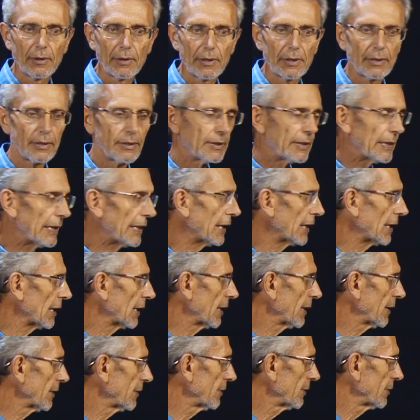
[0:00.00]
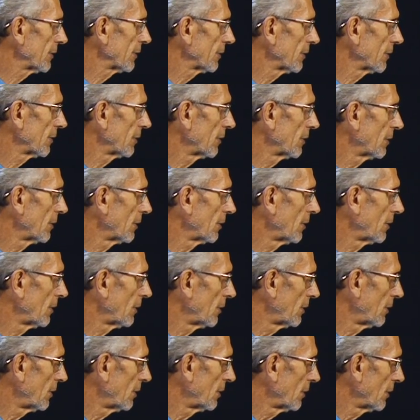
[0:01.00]
in England,
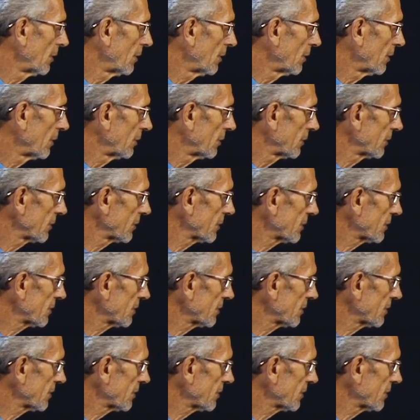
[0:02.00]
this